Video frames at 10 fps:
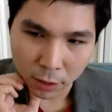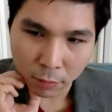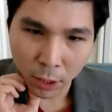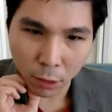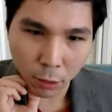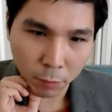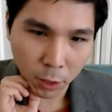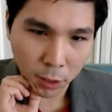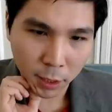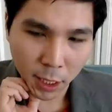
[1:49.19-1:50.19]
Because
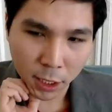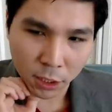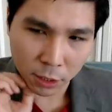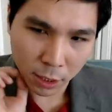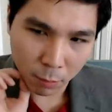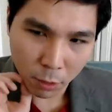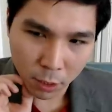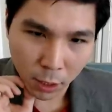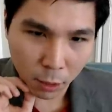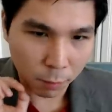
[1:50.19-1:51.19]
obviously the engine gives you
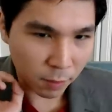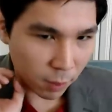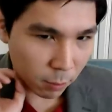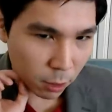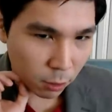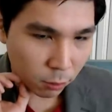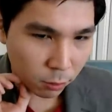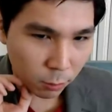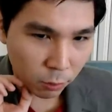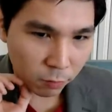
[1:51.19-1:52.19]
takes b five as the
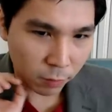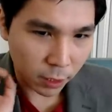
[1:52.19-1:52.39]
only move,